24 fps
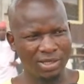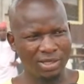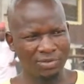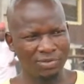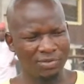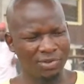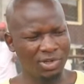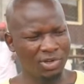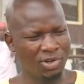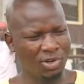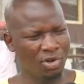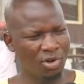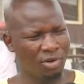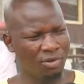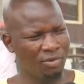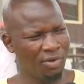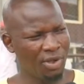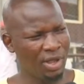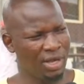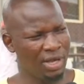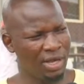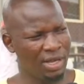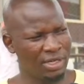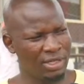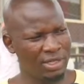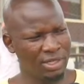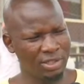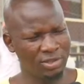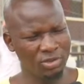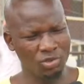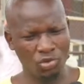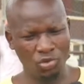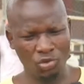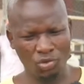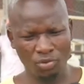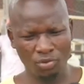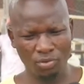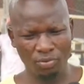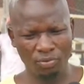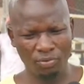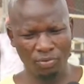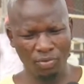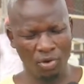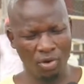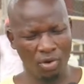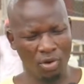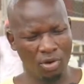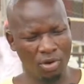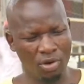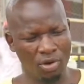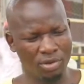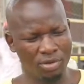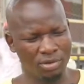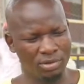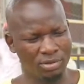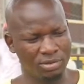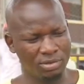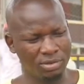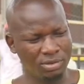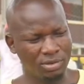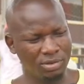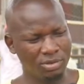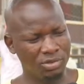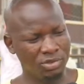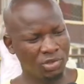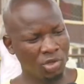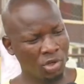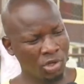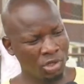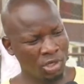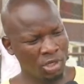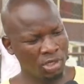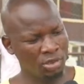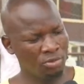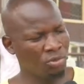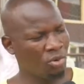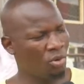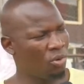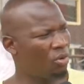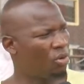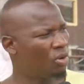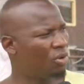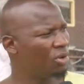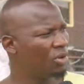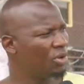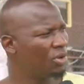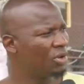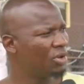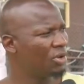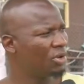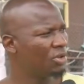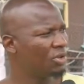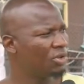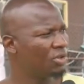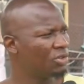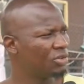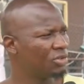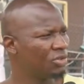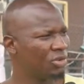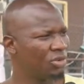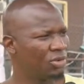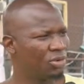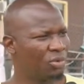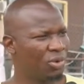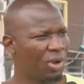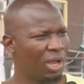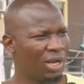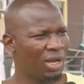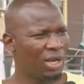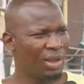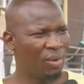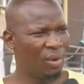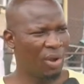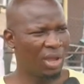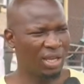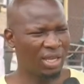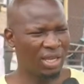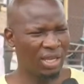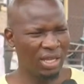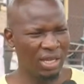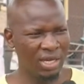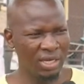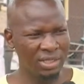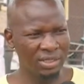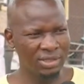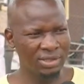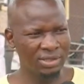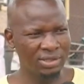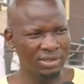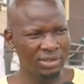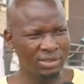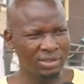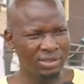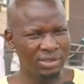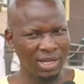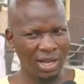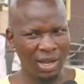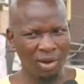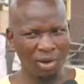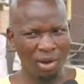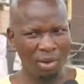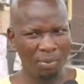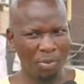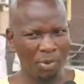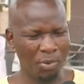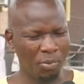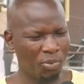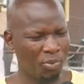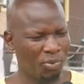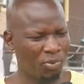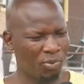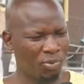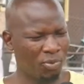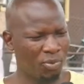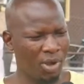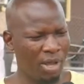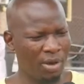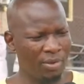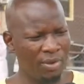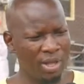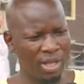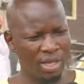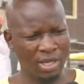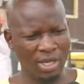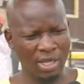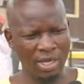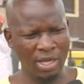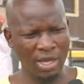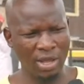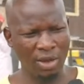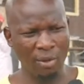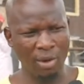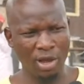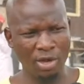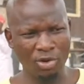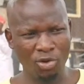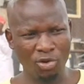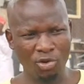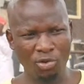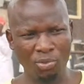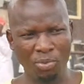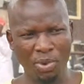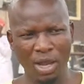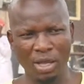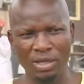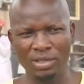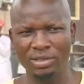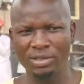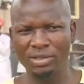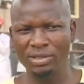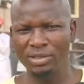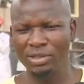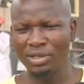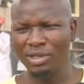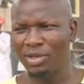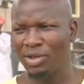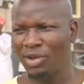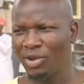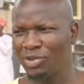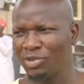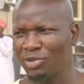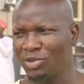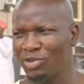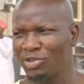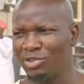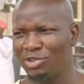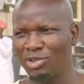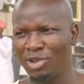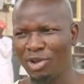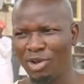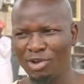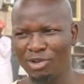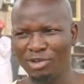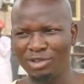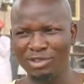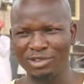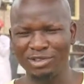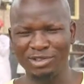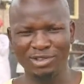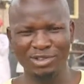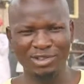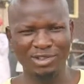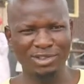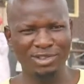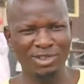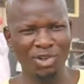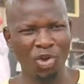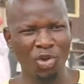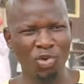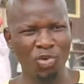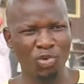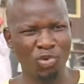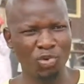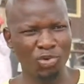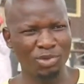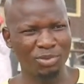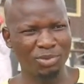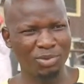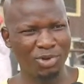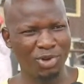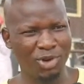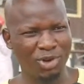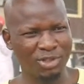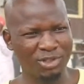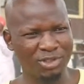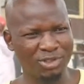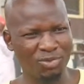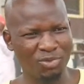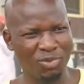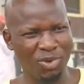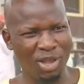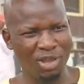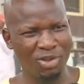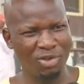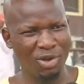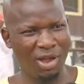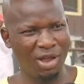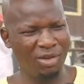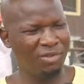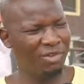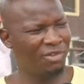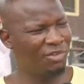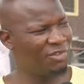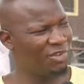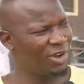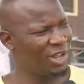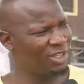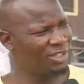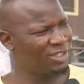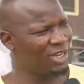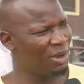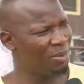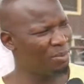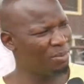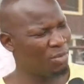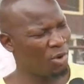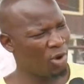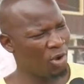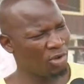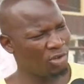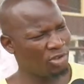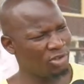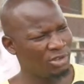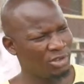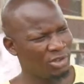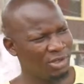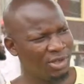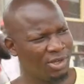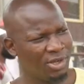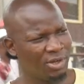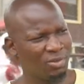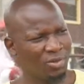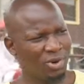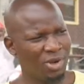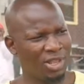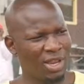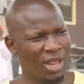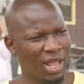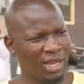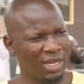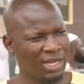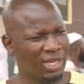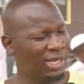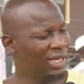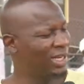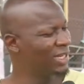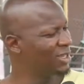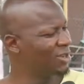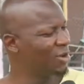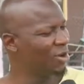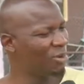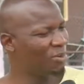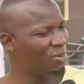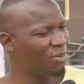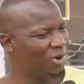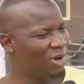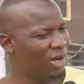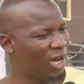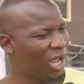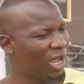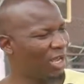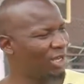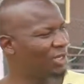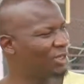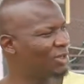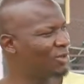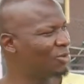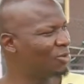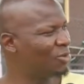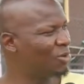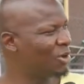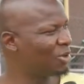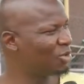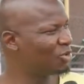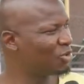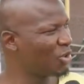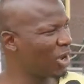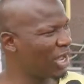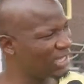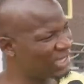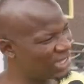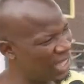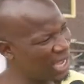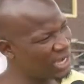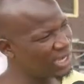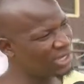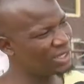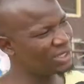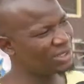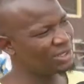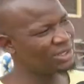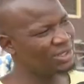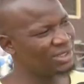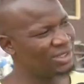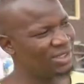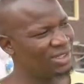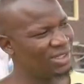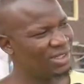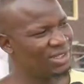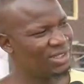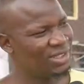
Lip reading: video of they did to for Sunday Igbo, so where they were killing our people, where they were killing our Yorubas. Although it's not good, because when you have a flesh and blood, when they are killing your brother, you want to attack it.